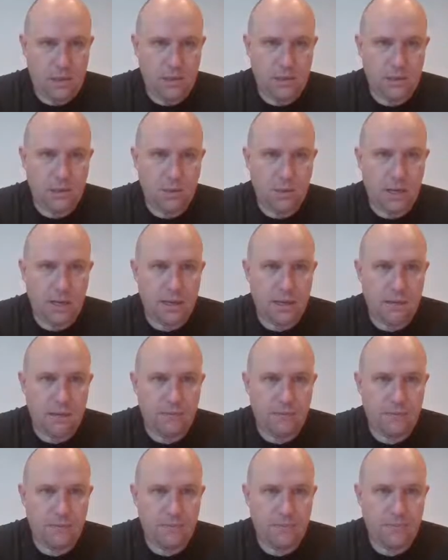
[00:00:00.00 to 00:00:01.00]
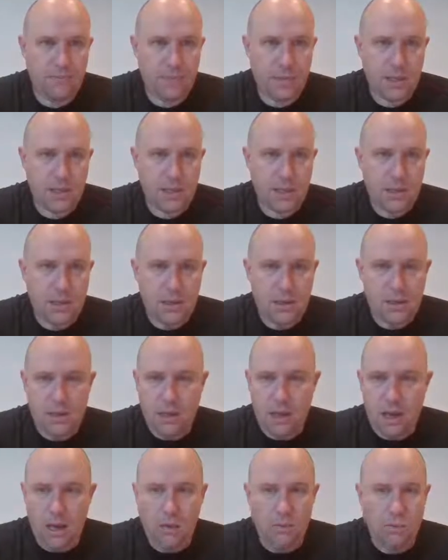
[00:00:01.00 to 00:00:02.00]
and 12
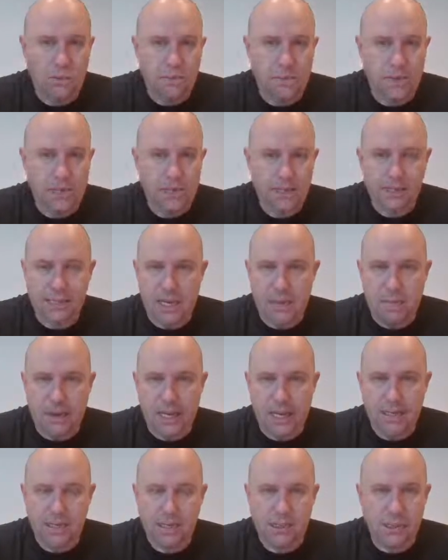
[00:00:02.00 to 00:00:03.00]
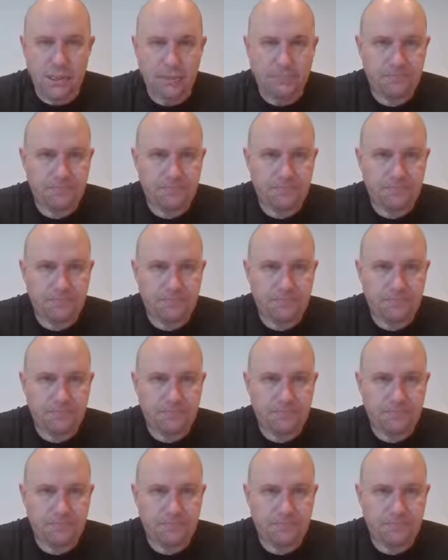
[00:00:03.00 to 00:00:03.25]
would be the same answer.